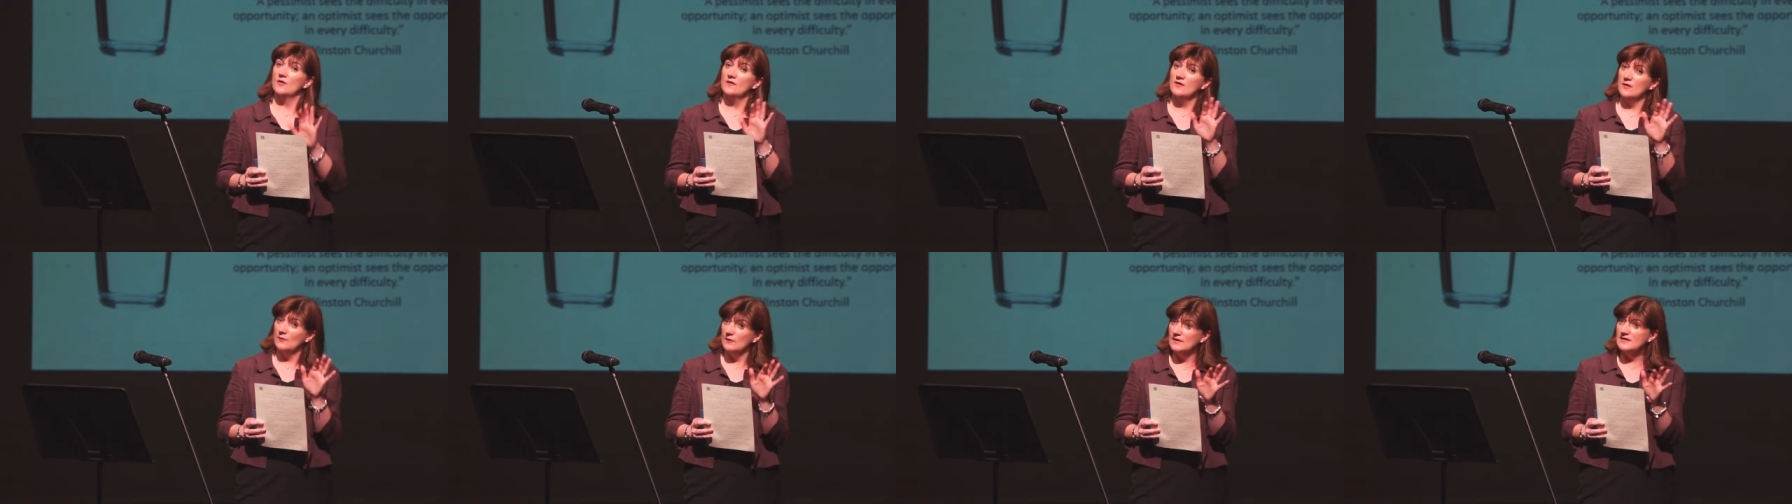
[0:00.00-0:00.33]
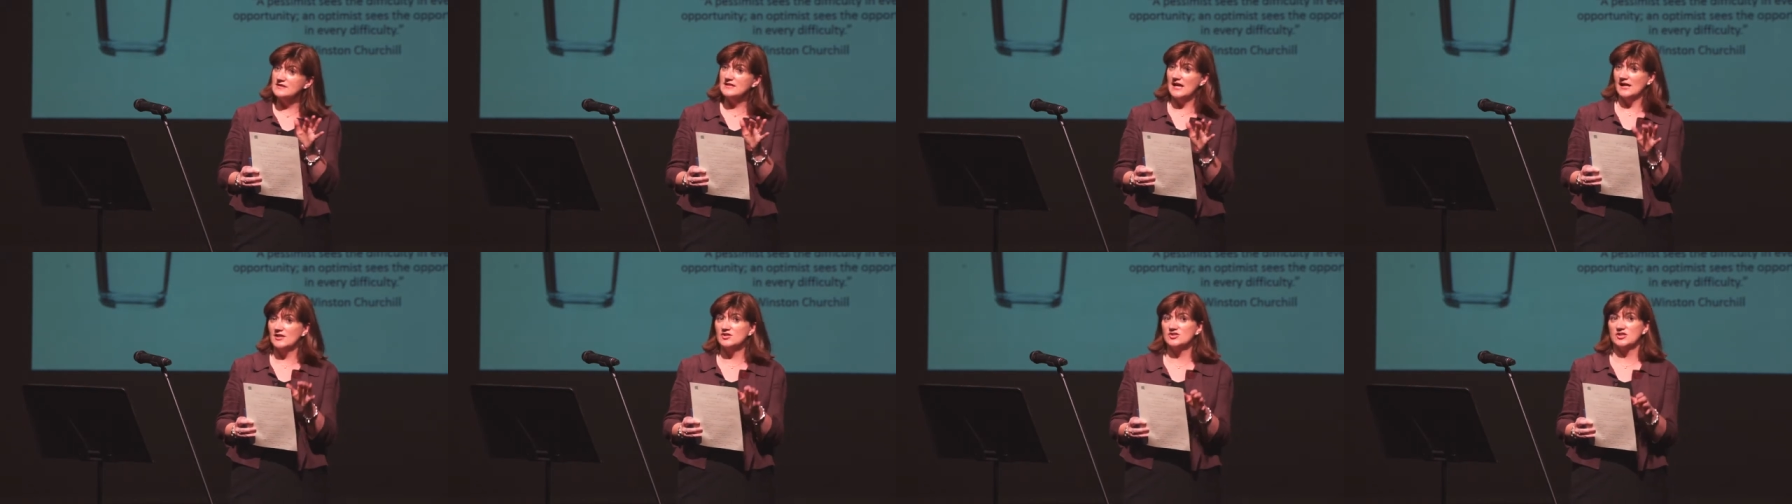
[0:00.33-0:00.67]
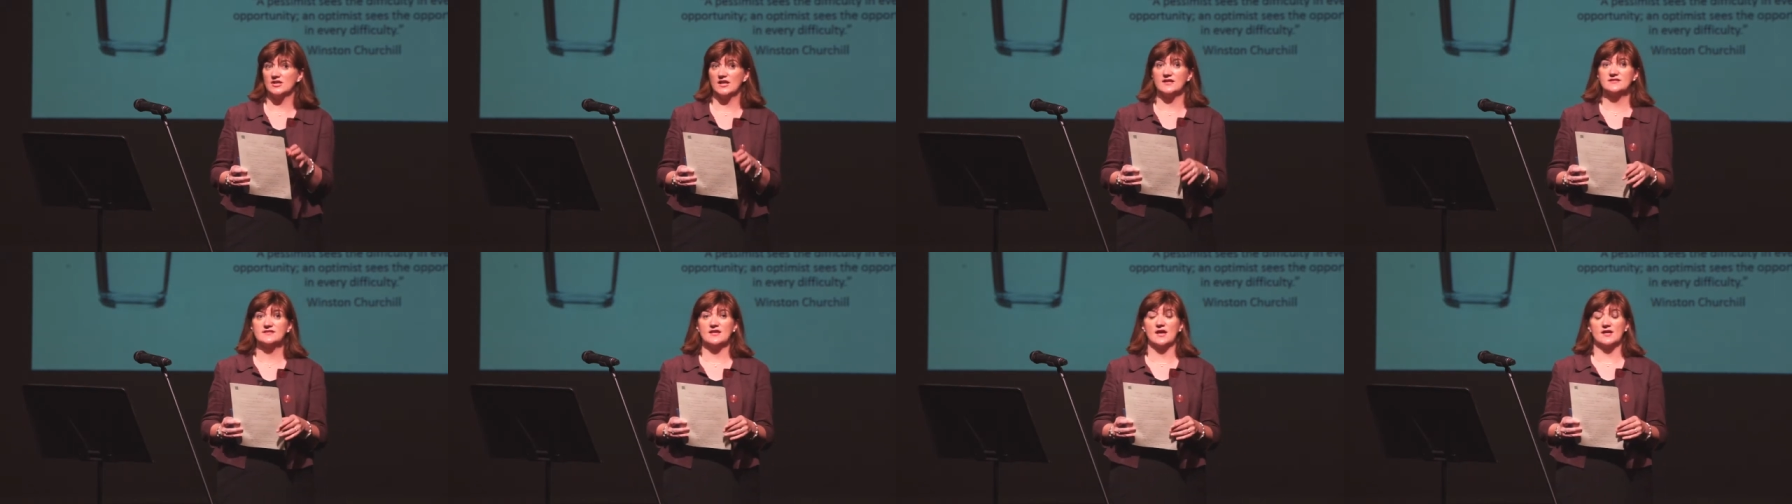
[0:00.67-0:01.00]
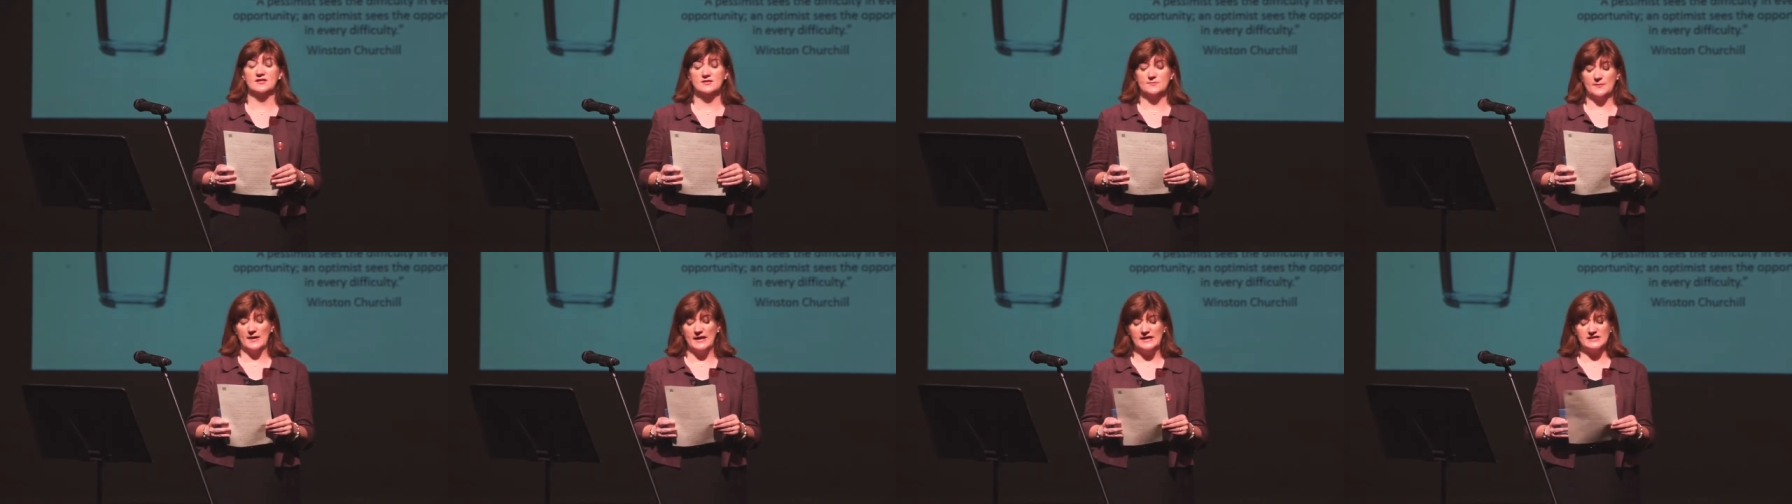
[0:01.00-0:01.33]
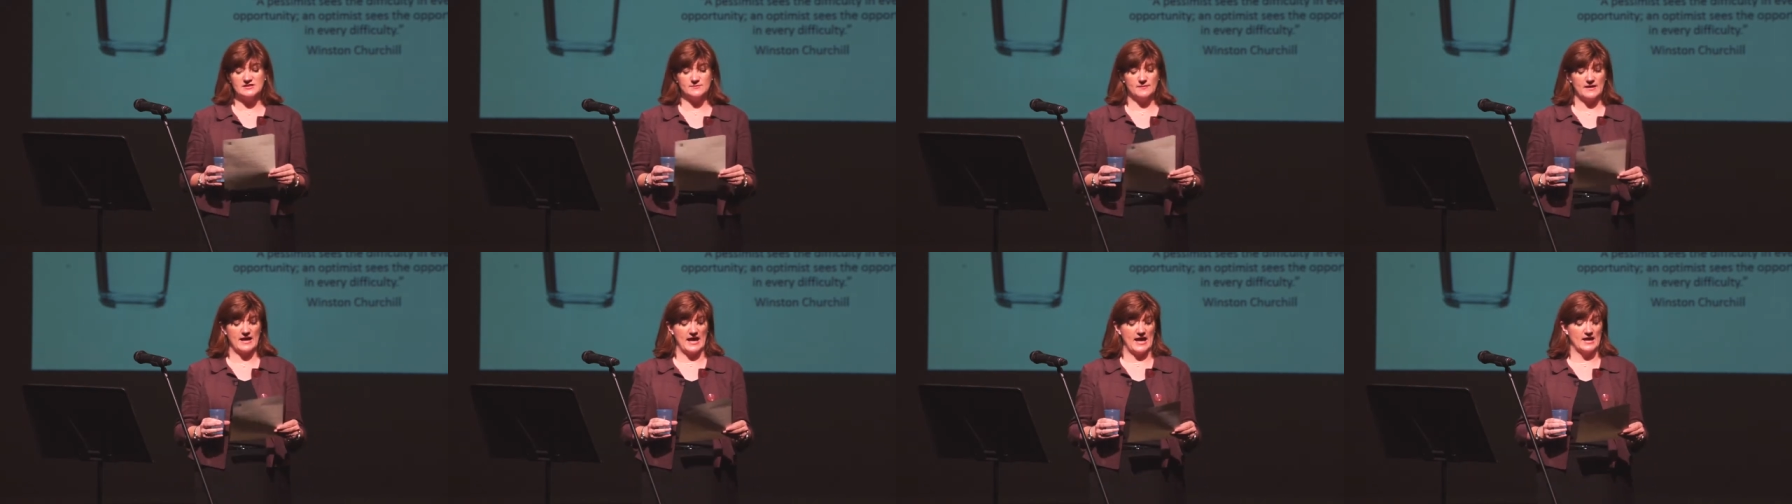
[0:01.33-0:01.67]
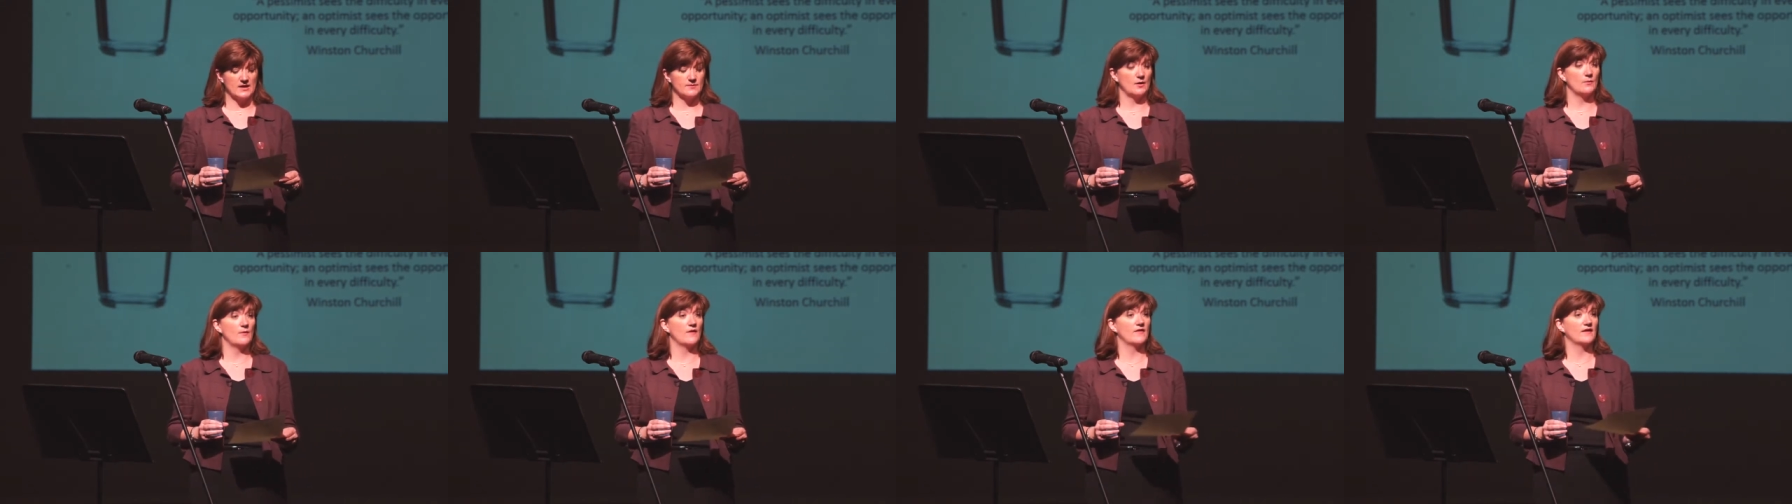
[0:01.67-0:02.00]
And there is actually a debate to be
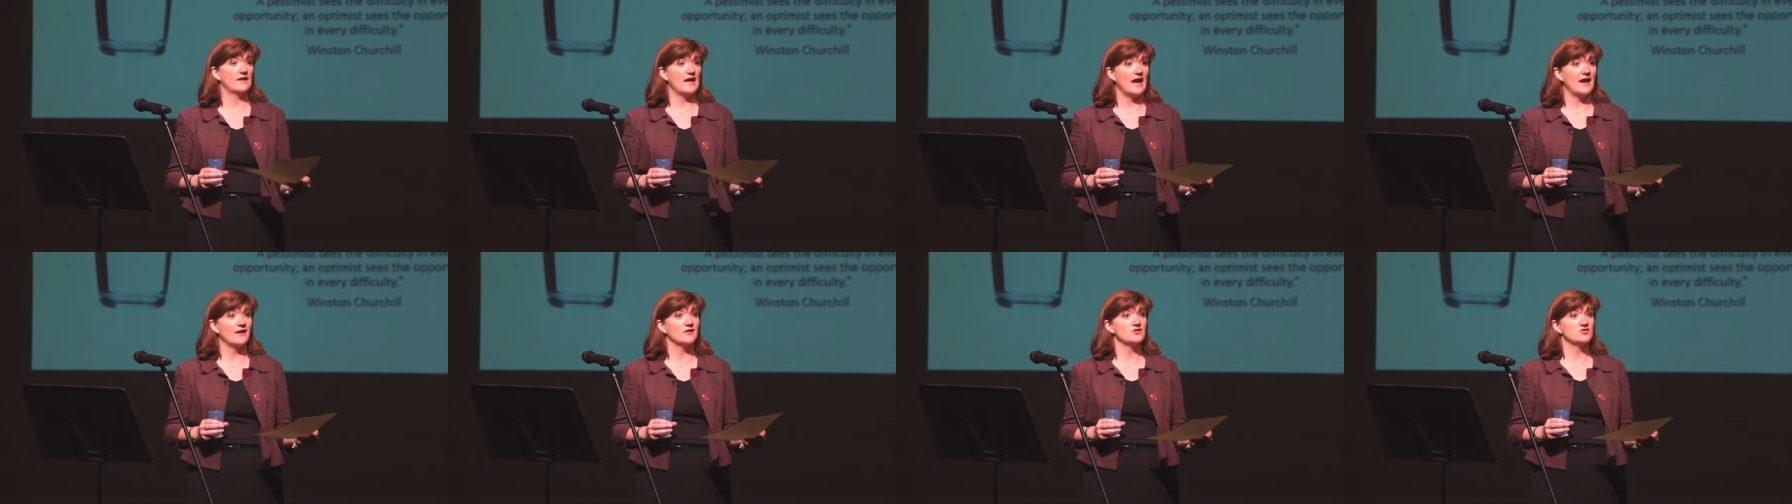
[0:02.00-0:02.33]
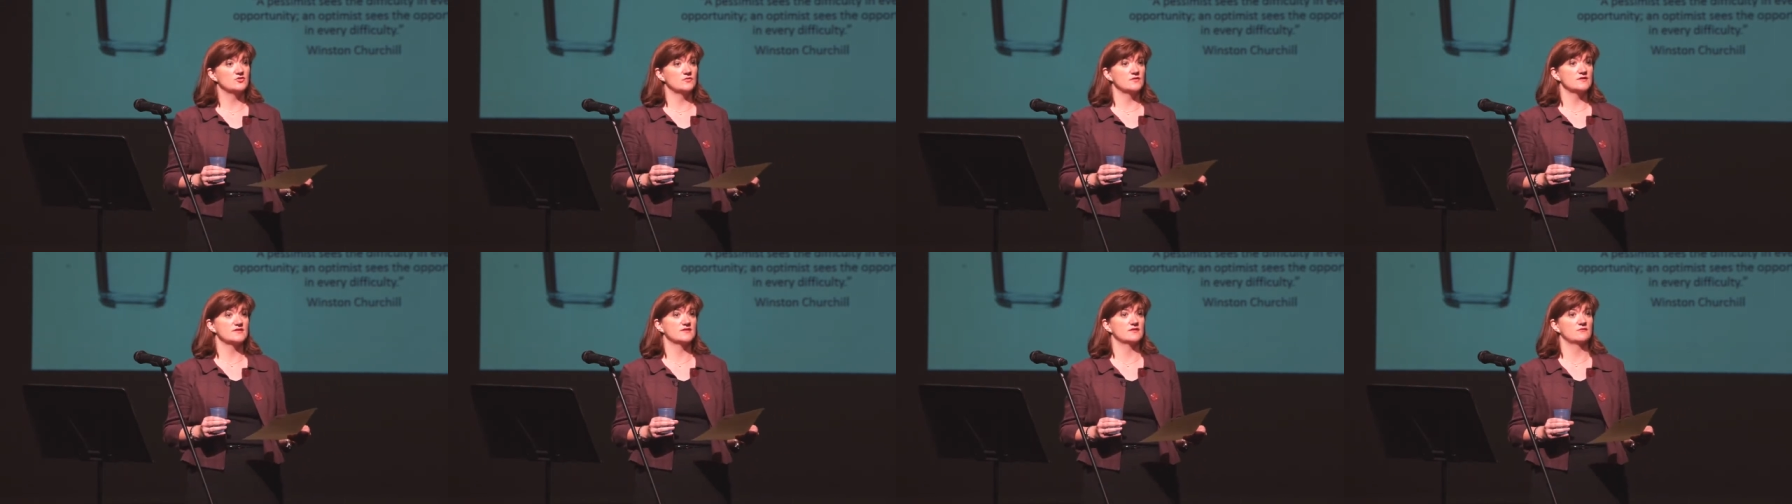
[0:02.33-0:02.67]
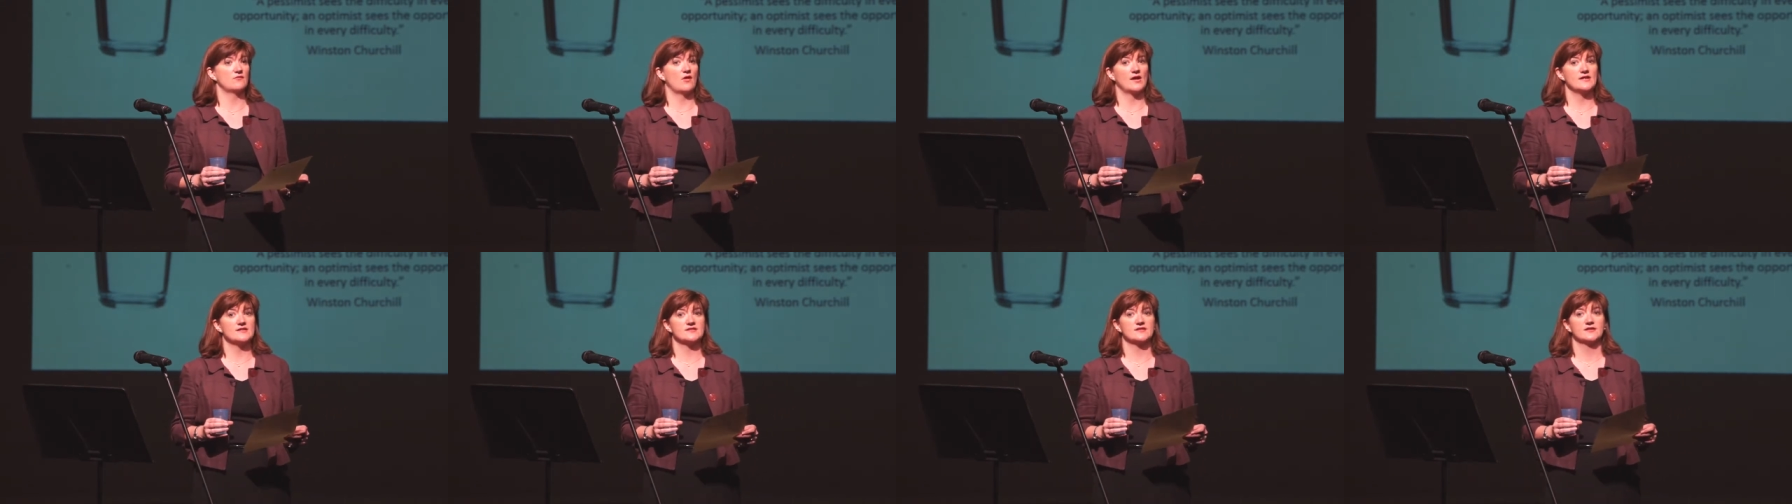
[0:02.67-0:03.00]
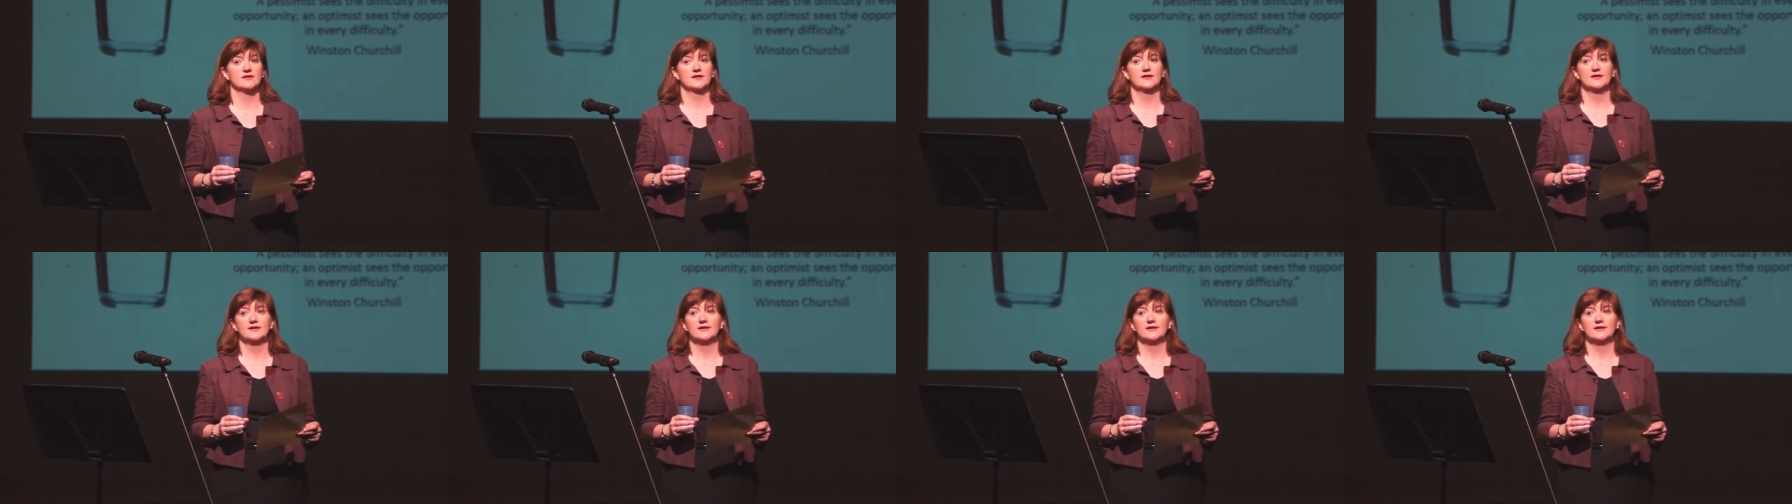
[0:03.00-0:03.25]
had about whether character is the right